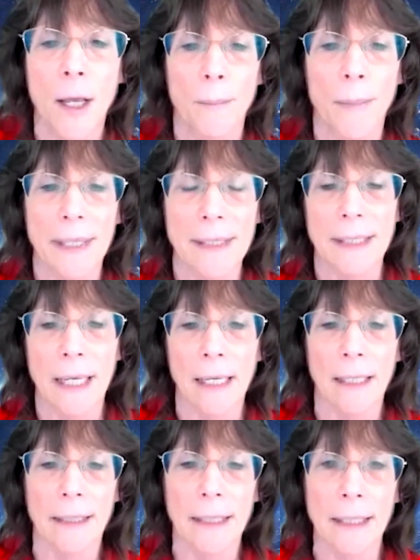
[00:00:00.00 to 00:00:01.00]
But
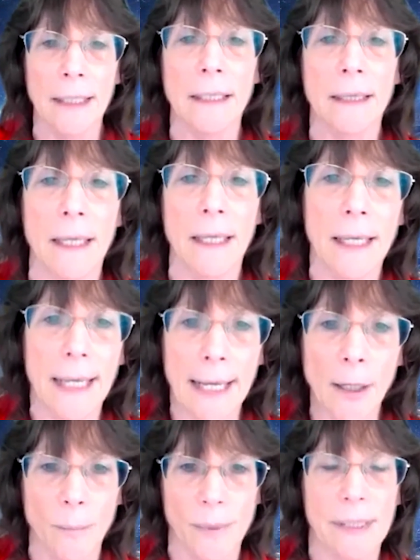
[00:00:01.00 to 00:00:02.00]
anything
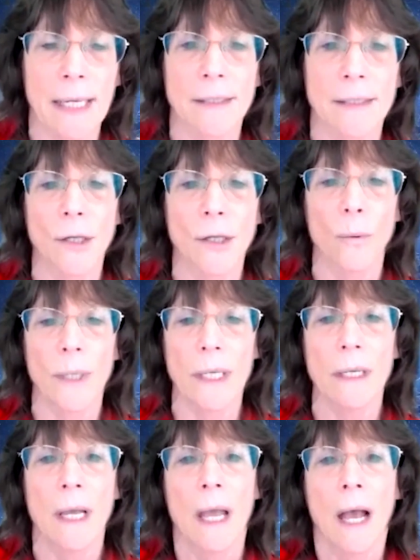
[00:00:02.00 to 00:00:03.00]
helps, and so
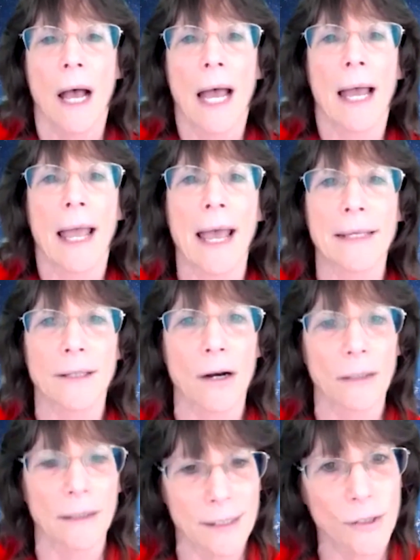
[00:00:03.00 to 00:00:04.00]
we ask
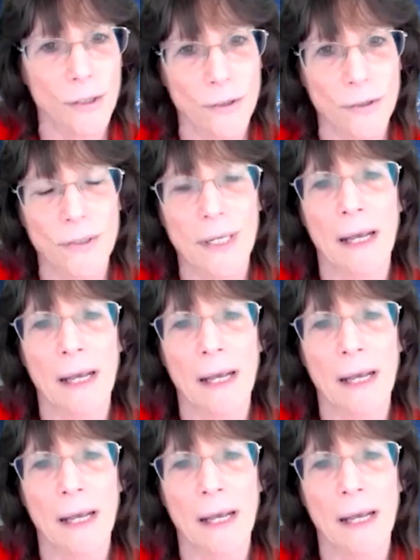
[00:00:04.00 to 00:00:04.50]
our listeners,